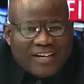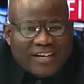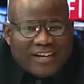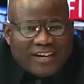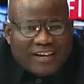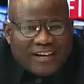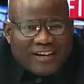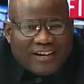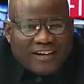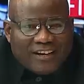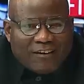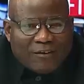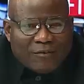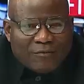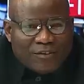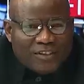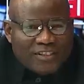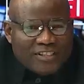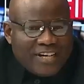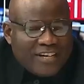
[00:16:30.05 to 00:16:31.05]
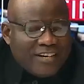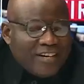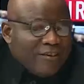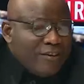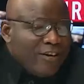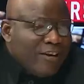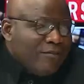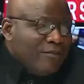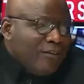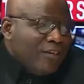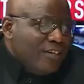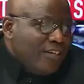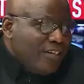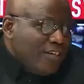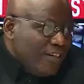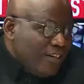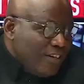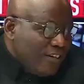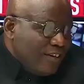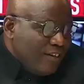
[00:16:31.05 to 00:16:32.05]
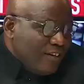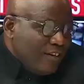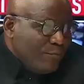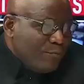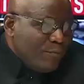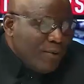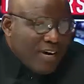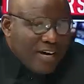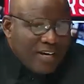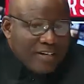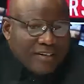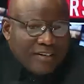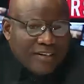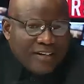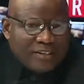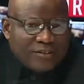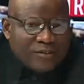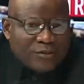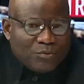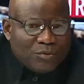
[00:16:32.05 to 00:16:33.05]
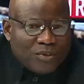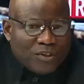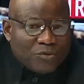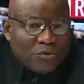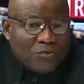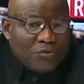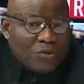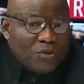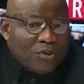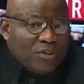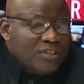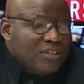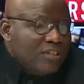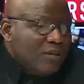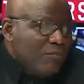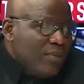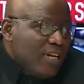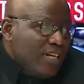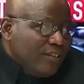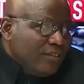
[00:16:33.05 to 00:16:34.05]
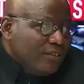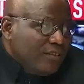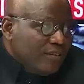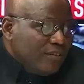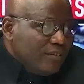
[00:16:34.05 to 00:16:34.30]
official and you have the parallel, as it were. So for us, it's a blend.